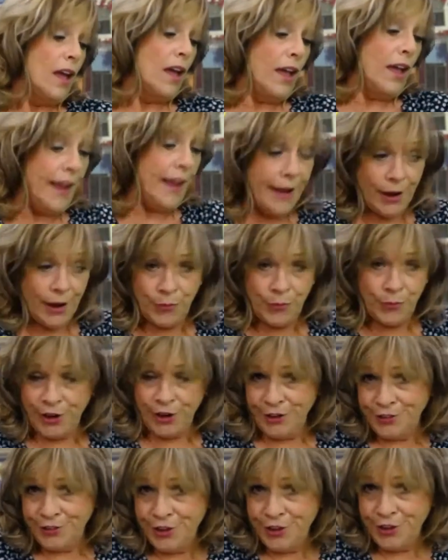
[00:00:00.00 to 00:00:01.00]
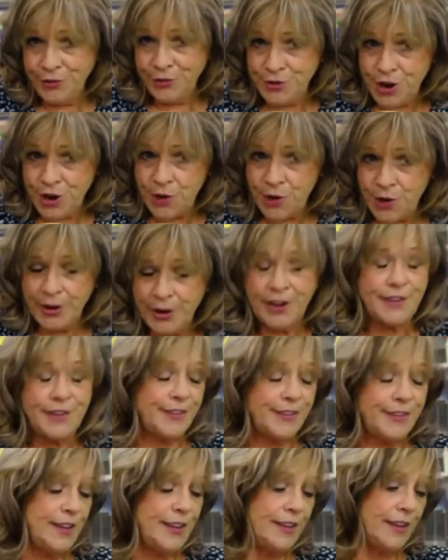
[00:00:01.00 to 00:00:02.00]
And wouldn't you know
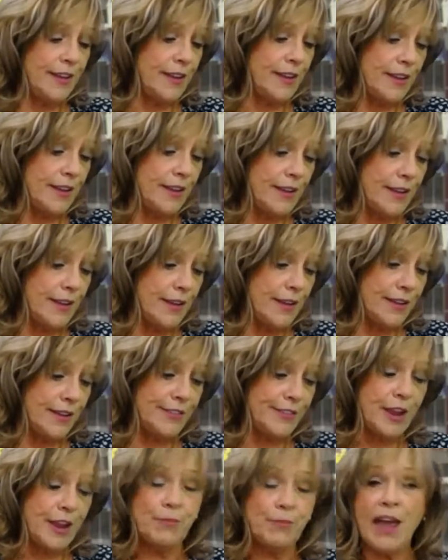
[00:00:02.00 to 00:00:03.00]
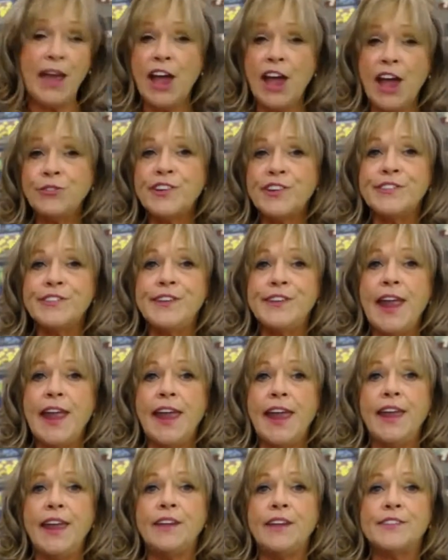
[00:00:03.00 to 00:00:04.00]
it, St. Patrick's
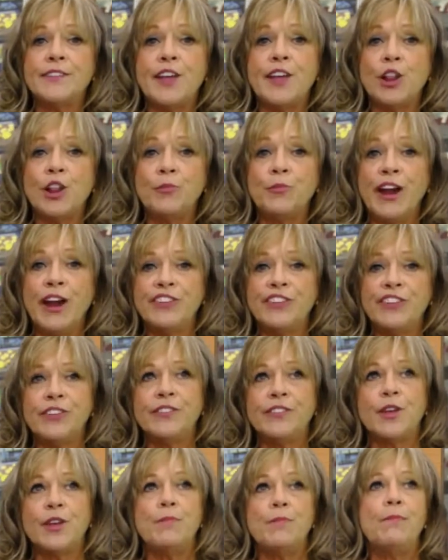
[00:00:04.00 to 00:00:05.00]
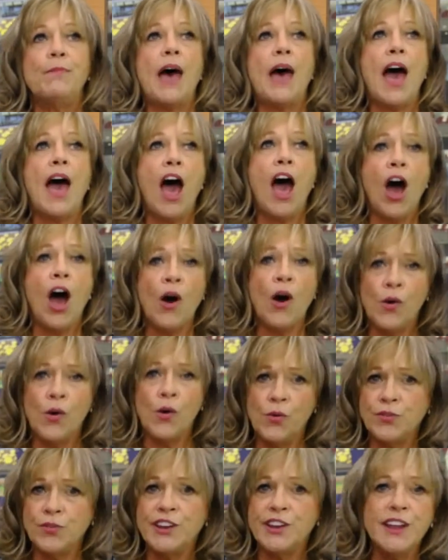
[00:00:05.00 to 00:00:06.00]
Day celebrations
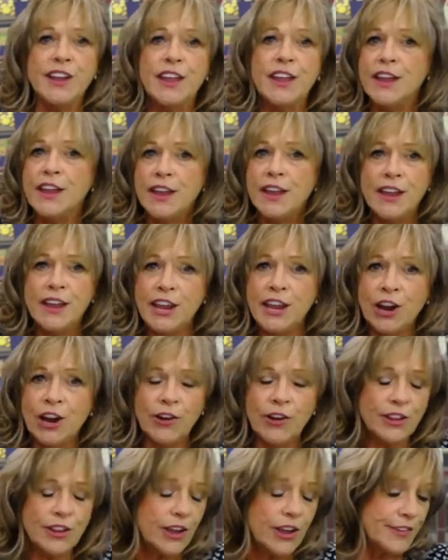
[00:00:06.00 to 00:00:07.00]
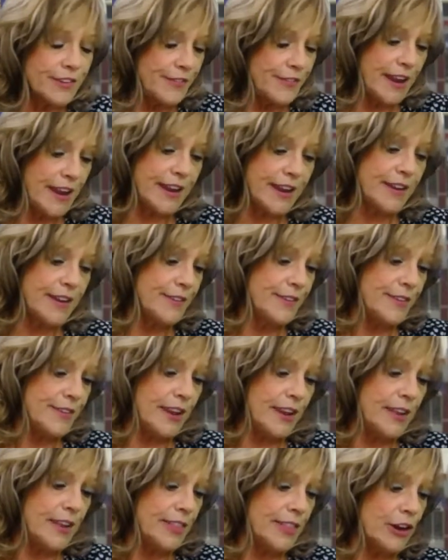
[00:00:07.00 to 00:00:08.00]
abound here in Las Vegas,
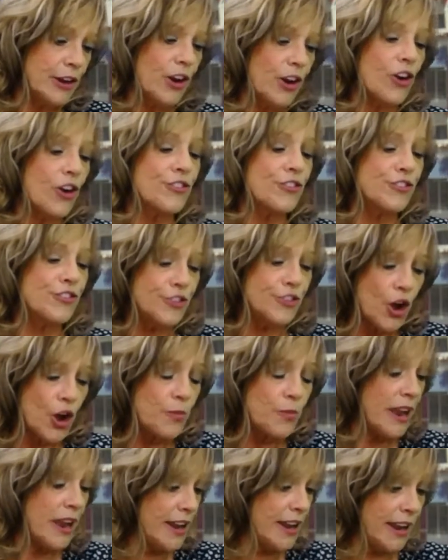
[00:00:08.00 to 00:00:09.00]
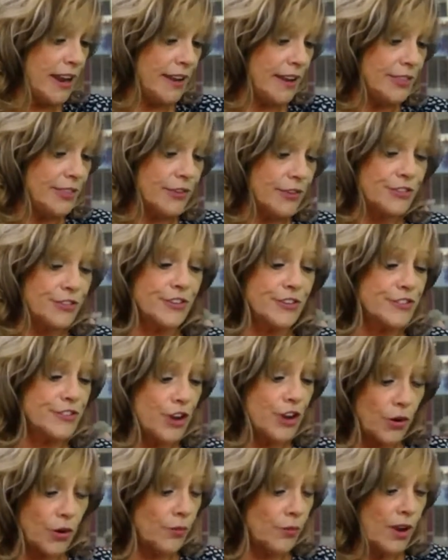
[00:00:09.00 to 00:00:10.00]
and there are so many, there's just
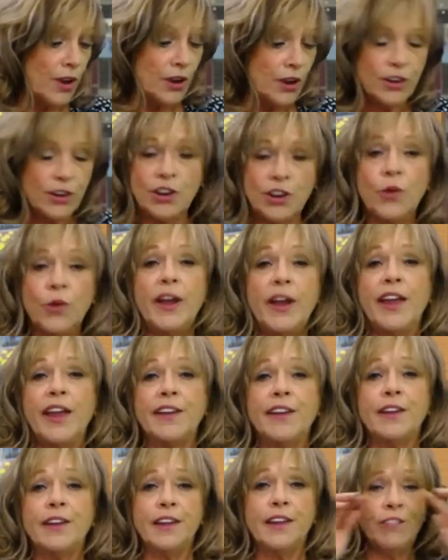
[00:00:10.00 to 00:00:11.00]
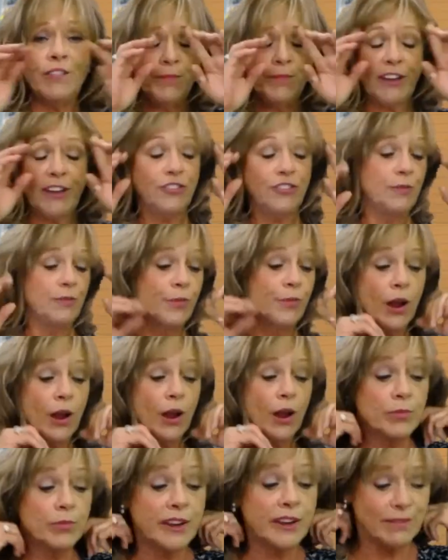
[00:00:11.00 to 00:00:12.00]
no way I could even mention
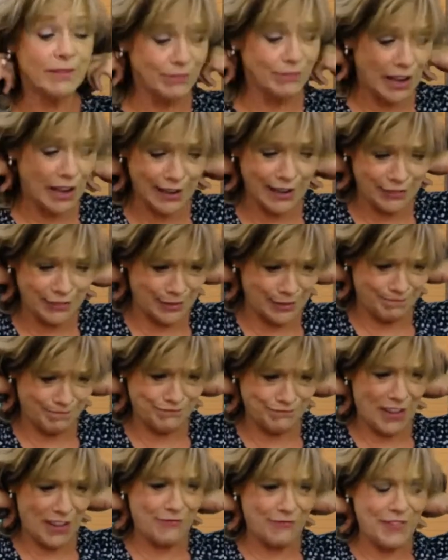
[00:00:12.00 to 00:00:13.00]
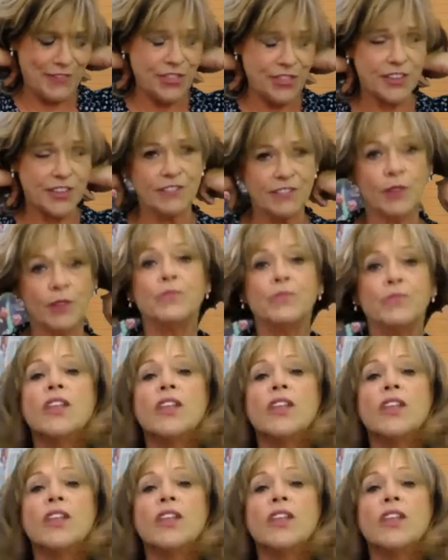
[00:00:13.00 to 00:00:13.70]
probably not even a fifth of them.